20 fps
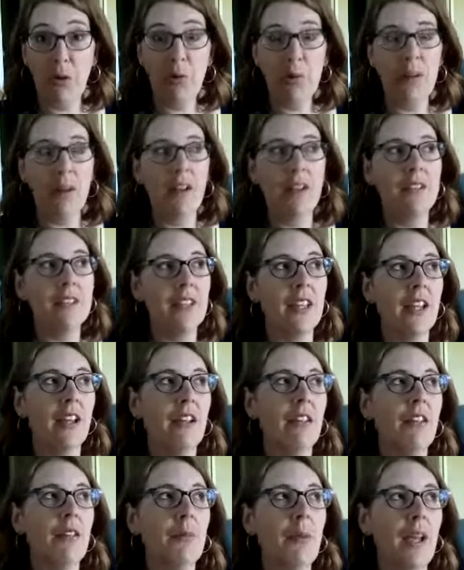And I was like,
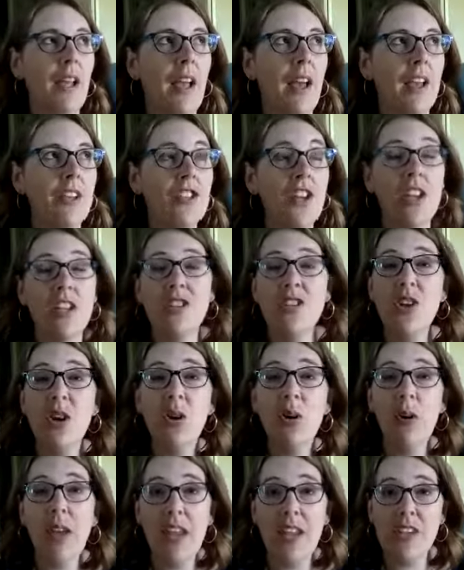oh my gosh, I so
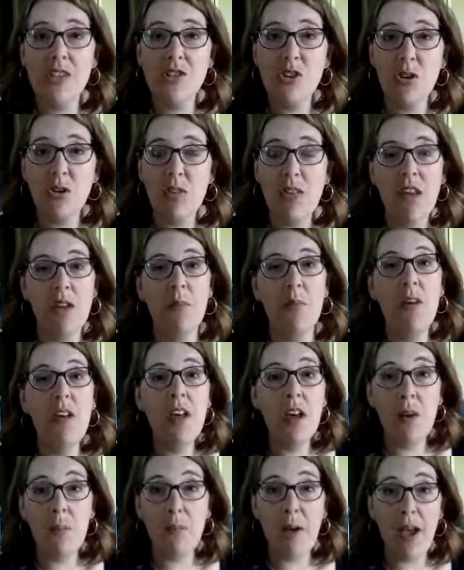can't show them
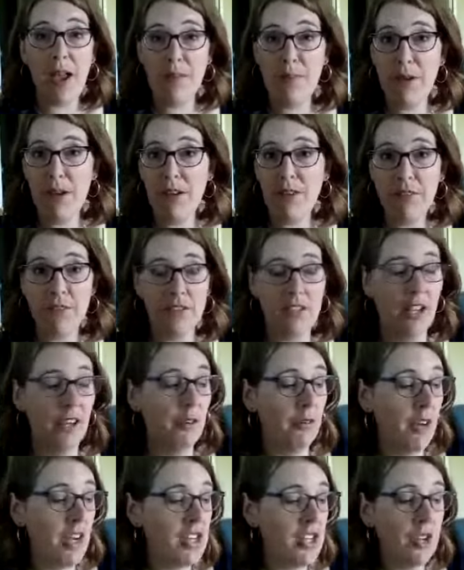my pitiful
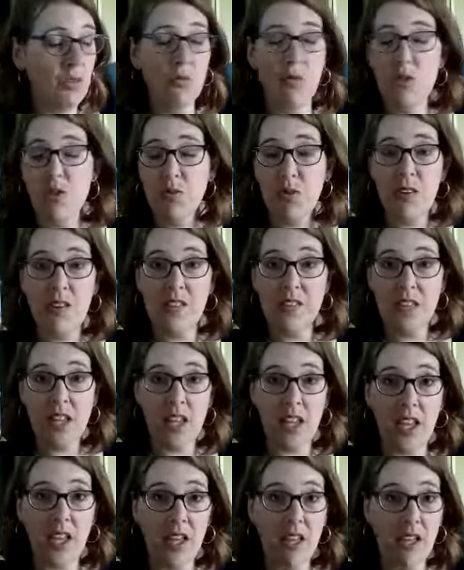decoration, which was like